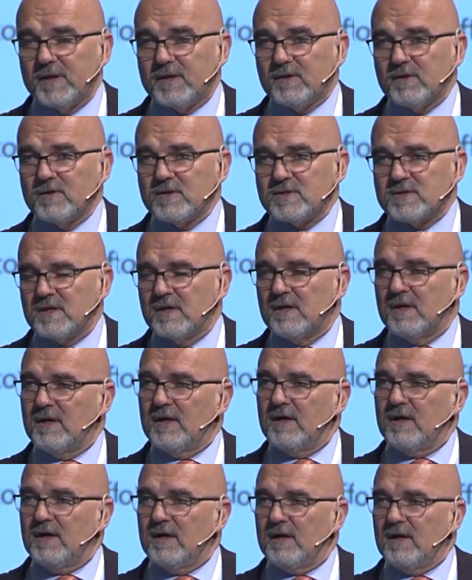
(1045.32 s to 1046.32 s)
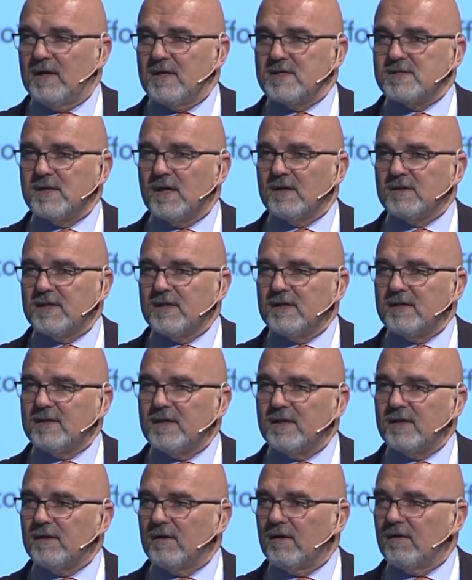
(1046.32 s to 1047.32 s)
because it's not
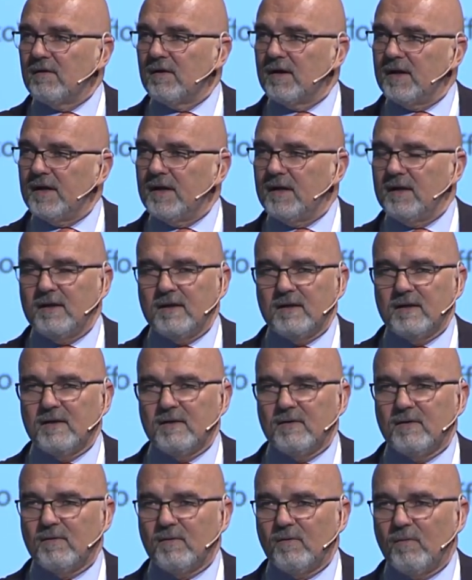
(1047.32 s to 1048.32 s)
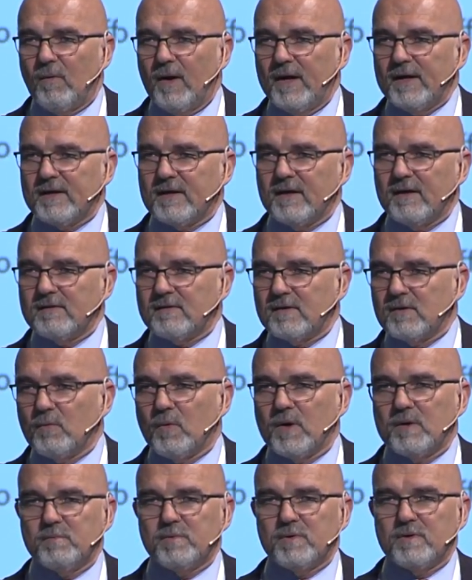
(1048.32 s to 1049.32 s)
hitting only one country,
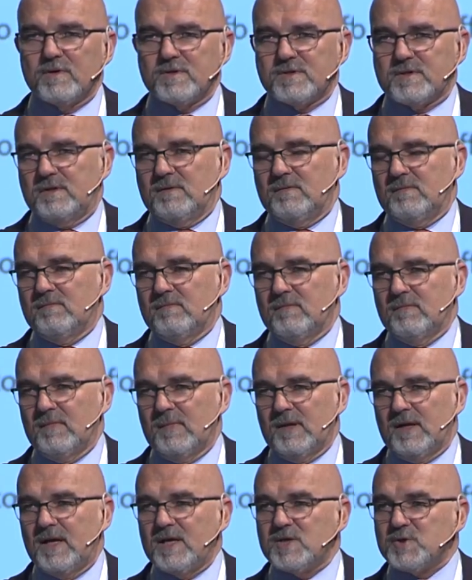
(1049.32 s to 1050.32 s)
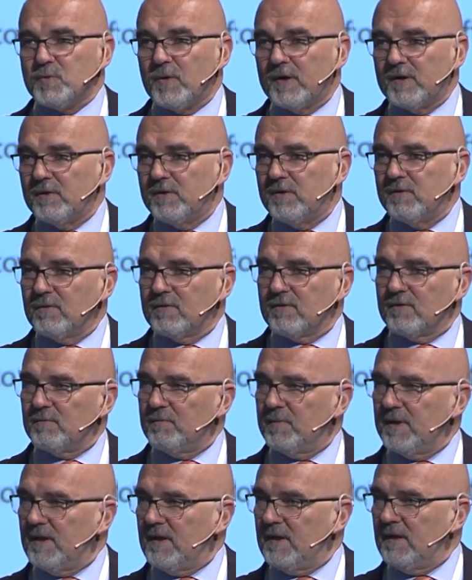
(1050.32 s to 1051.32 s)
one person. Each one of you
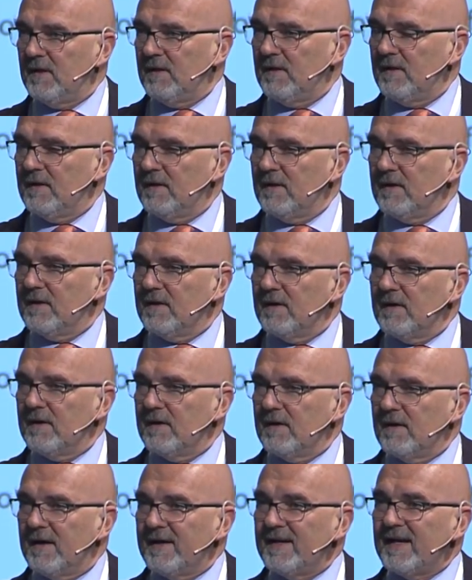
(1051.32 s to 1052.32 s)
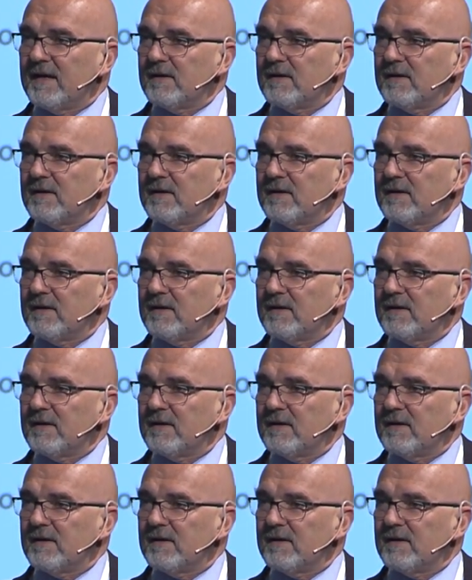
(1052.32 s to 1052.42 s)
could be uh, an